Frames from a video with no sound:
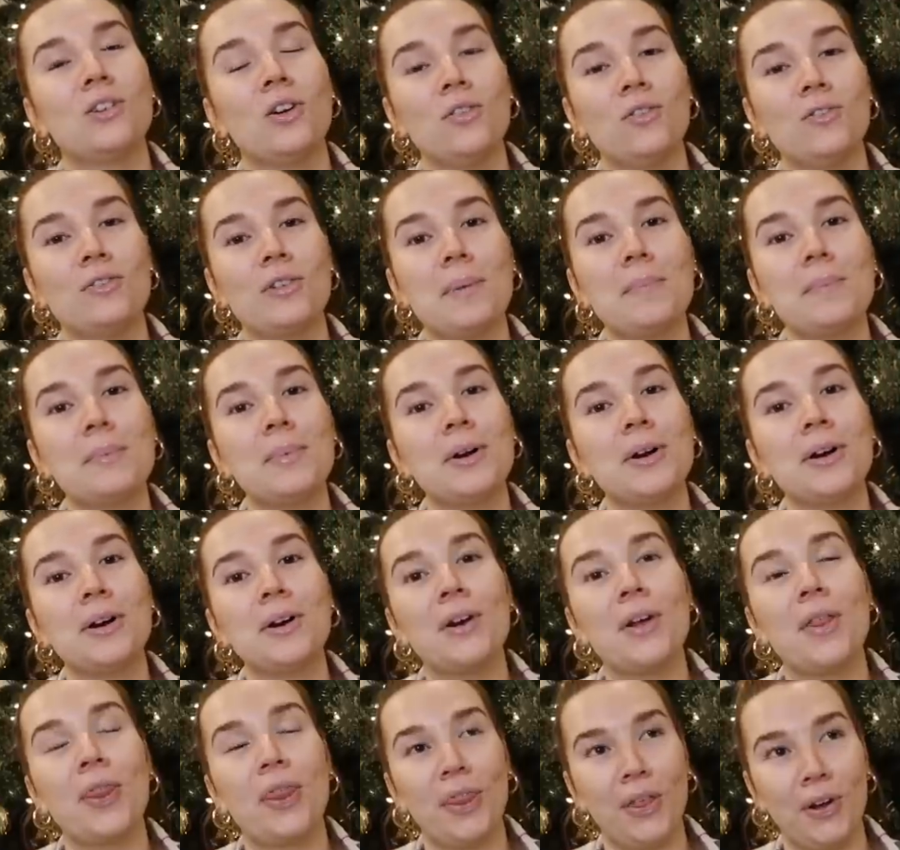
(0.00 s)

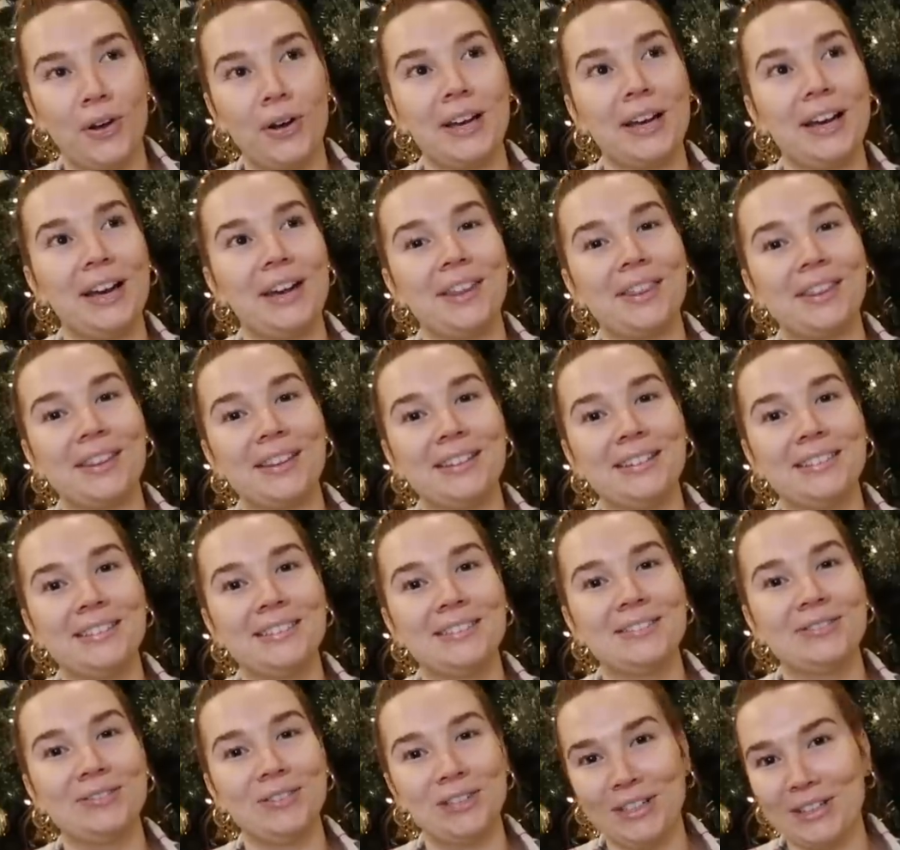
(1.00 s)
November 30th
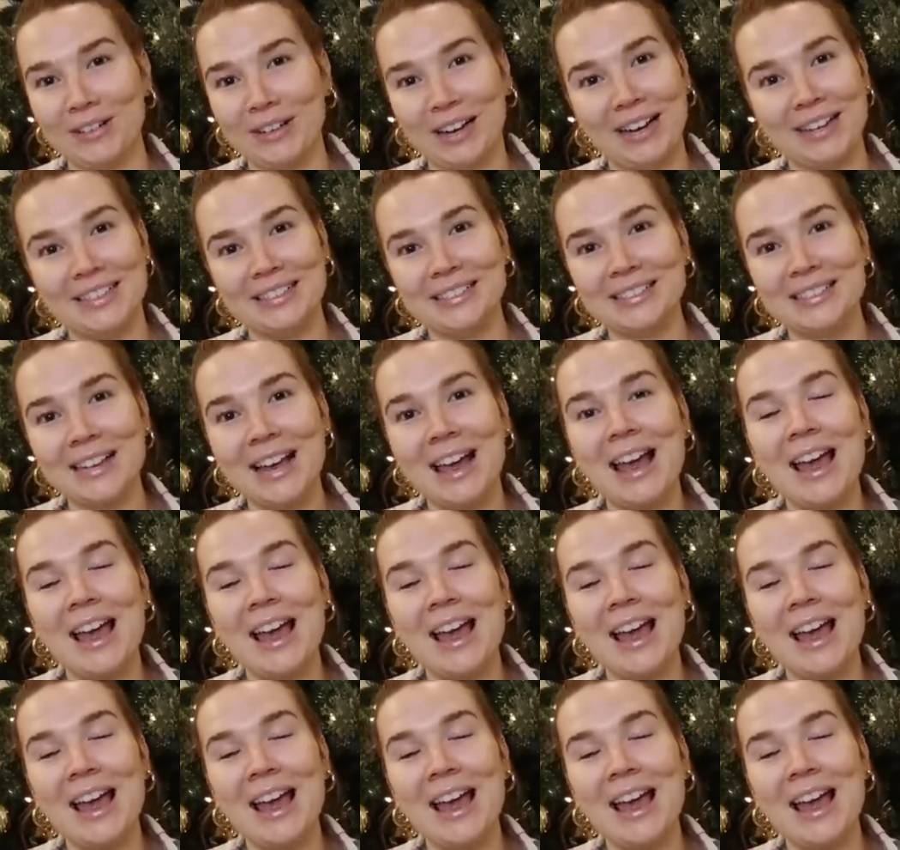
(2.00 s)
for you guys,